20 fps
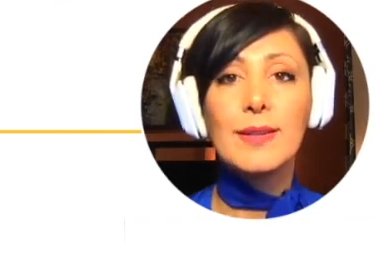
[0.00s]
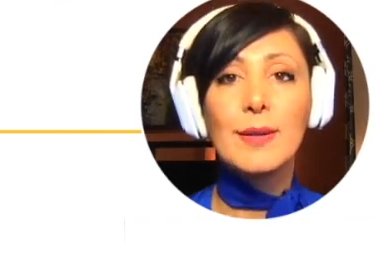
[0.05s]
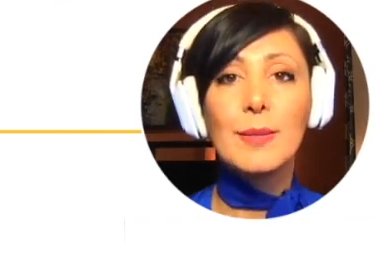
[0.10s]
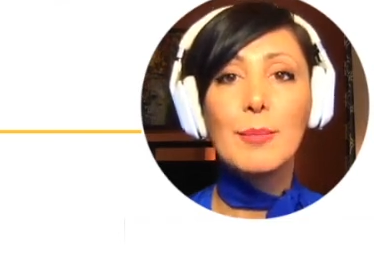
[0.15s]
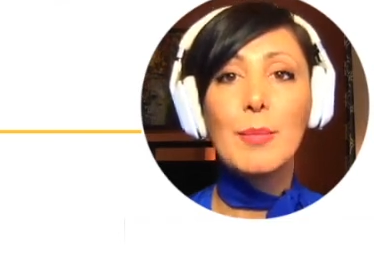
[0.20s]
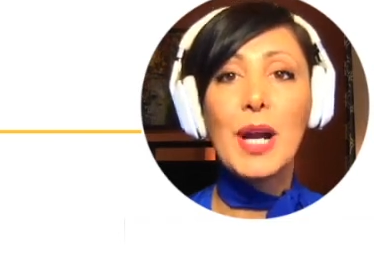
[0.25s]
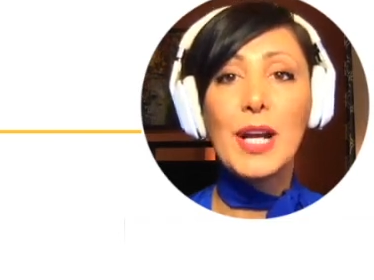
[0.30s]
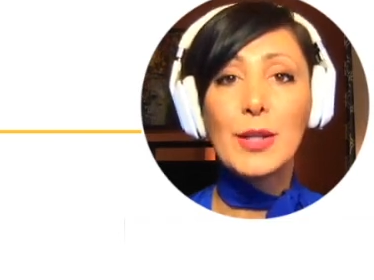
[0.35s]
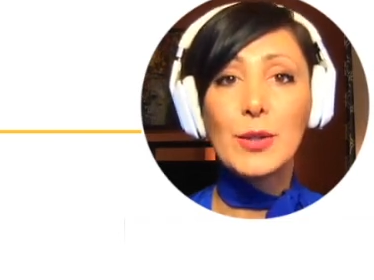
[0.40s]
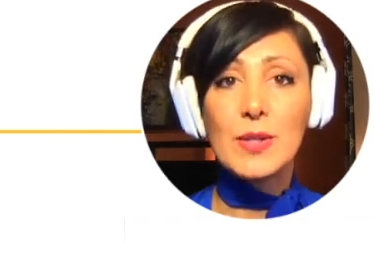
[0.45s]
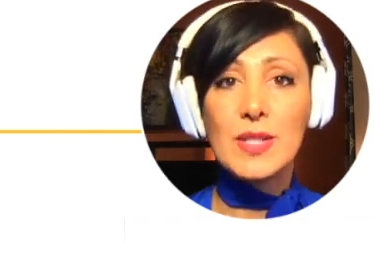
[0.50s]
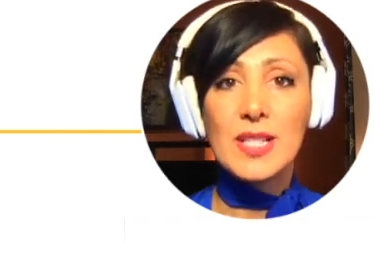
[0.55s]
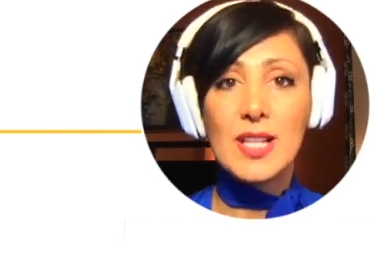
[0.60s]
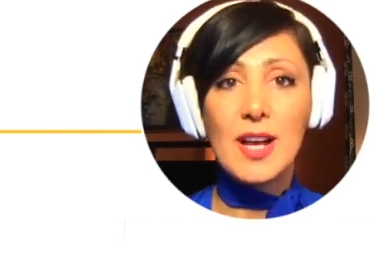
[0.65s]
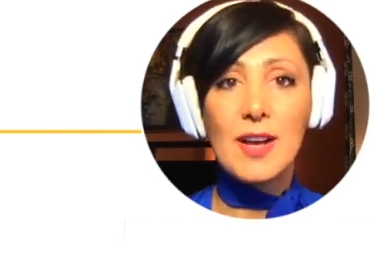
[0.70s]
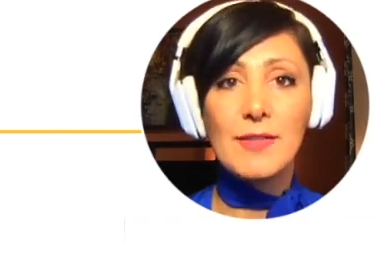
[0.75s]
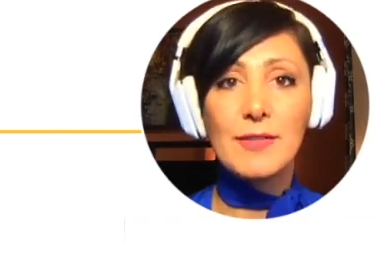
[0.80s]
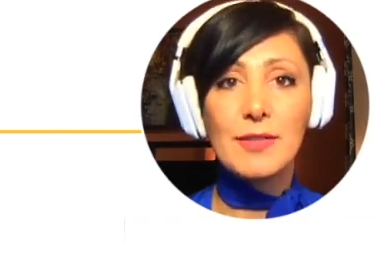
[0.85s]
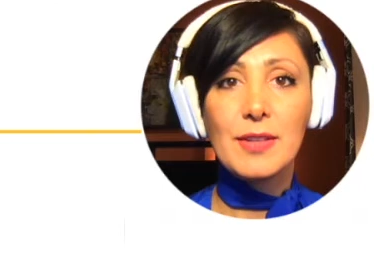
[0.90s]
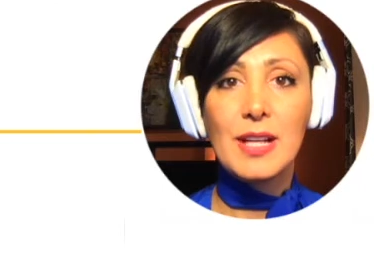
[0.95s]

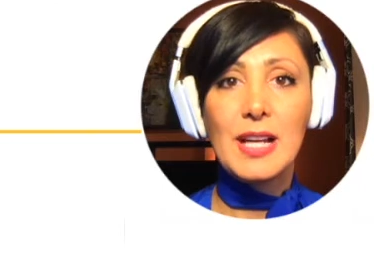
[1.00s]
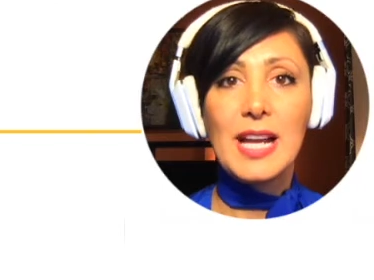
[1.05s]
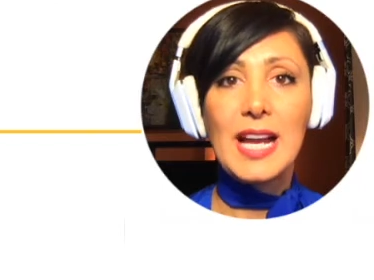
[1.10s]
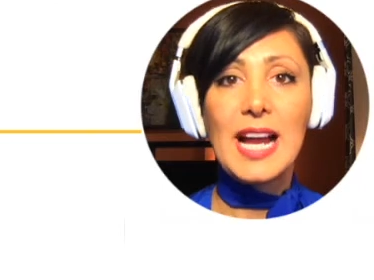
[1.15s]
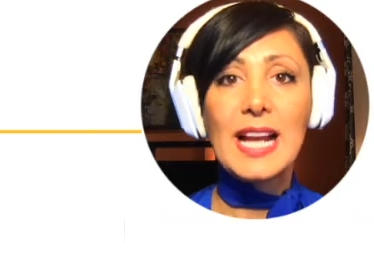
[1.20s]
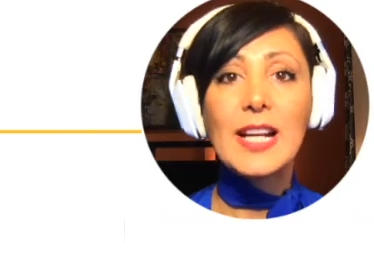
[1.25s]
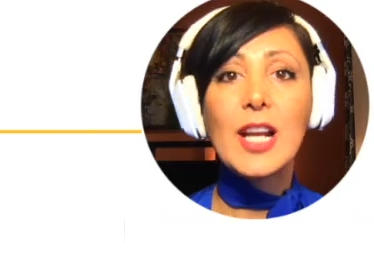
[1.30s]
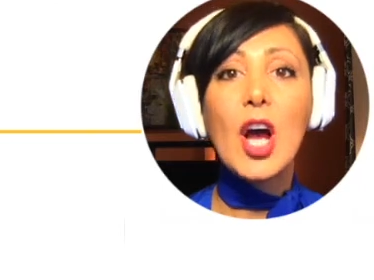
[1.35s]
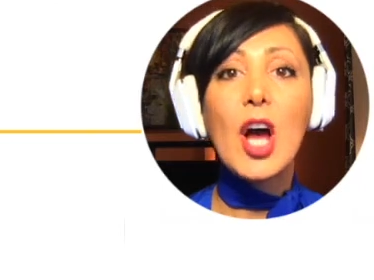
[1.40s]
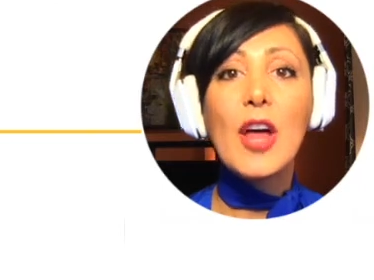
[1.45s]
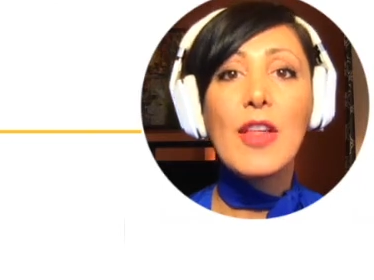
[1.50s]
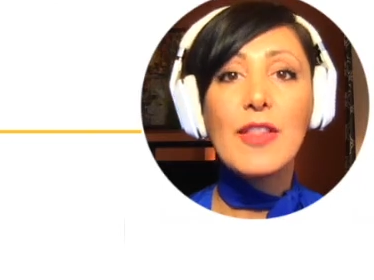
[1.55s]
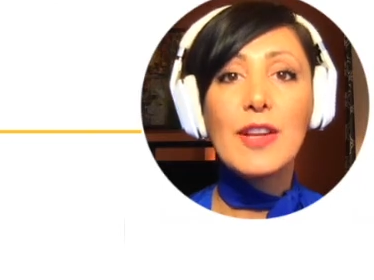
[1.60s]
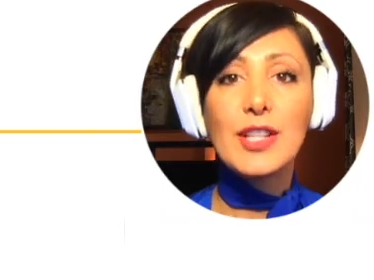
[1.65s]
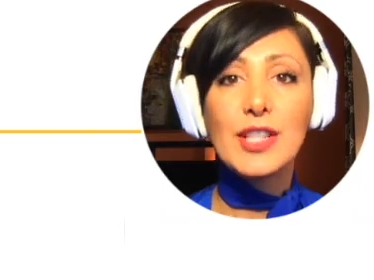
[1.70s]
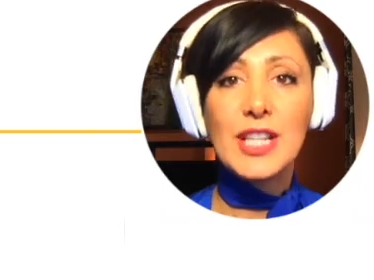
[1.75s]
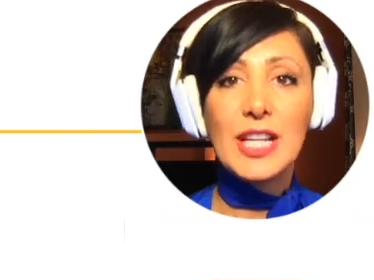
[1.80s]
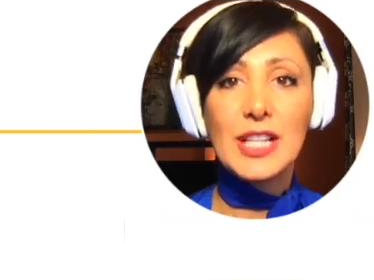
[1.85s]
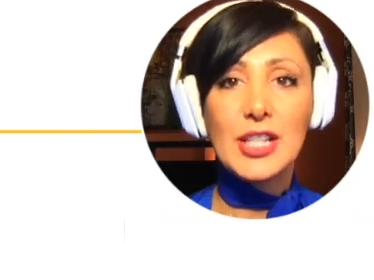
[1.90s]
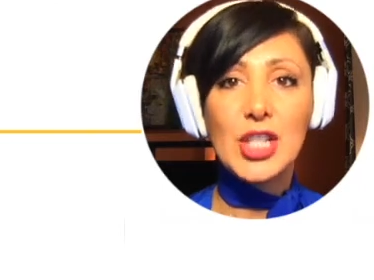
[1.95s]
Microsoft, and other
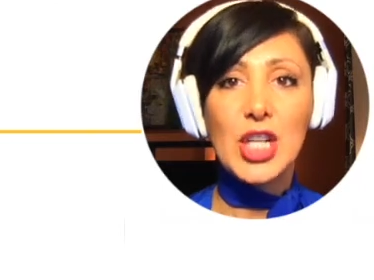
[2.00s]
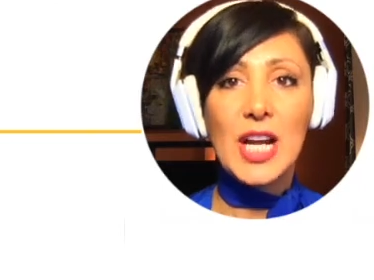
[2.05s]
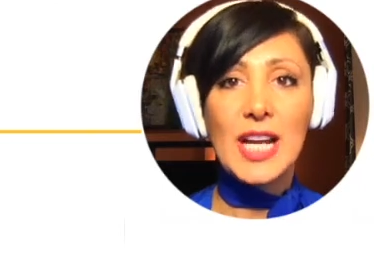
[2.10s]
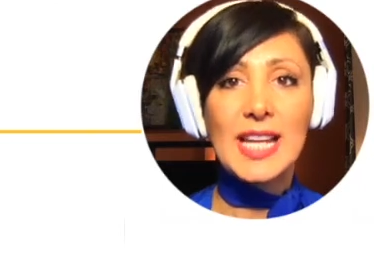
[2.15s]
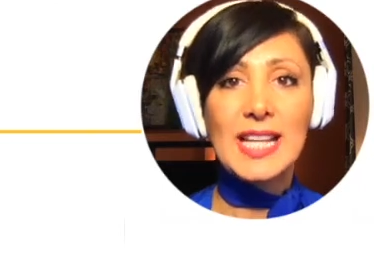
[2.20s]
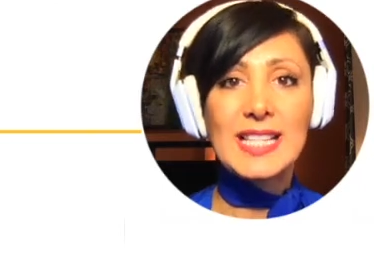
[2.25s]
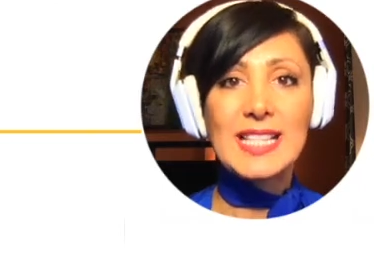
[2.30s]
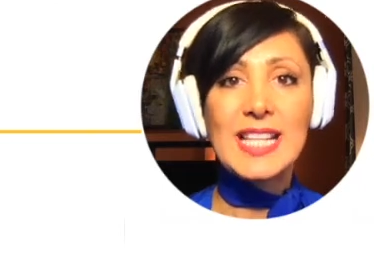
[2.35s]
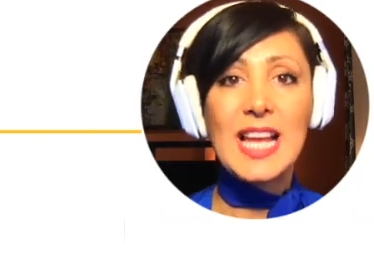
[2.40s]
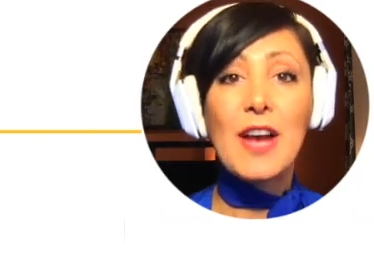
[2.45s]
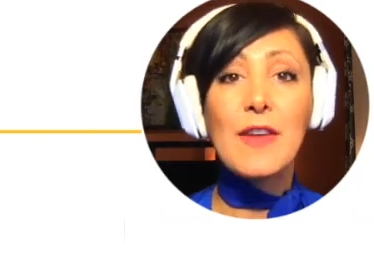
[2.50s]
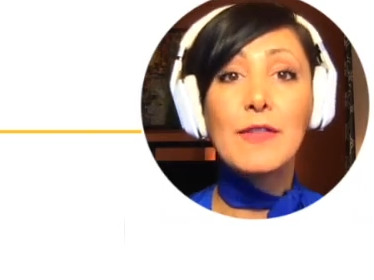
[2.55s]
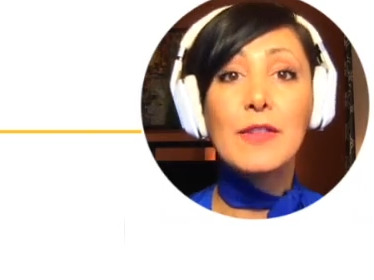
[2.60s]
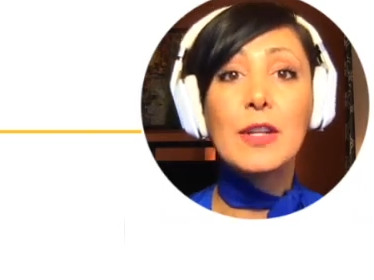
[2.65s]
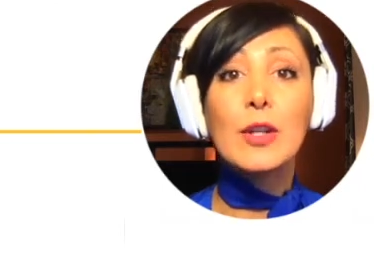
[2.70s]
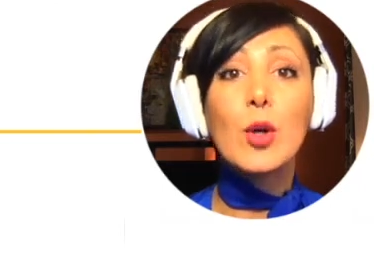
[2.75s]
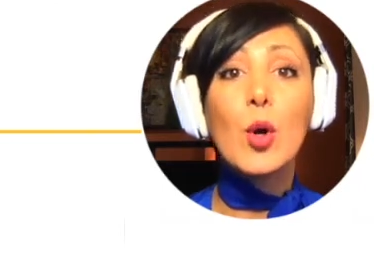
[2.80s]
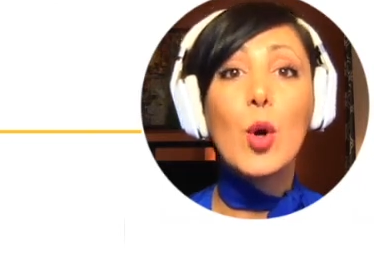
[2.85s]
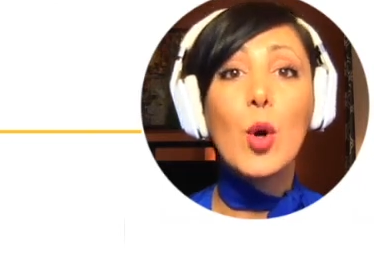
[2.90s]
tech giants have their